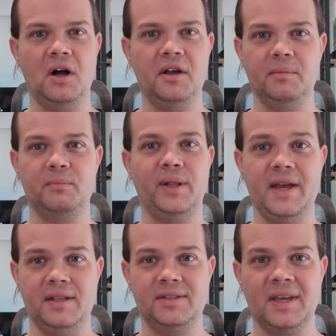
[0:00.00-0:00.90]
on
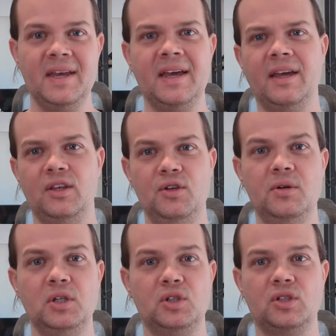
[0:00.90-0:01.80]
plans. You
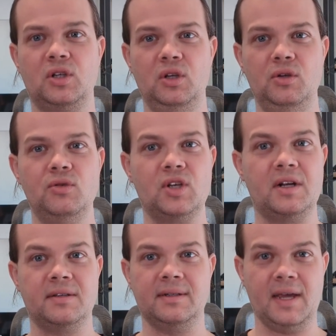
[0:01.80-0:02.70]
can just use it as a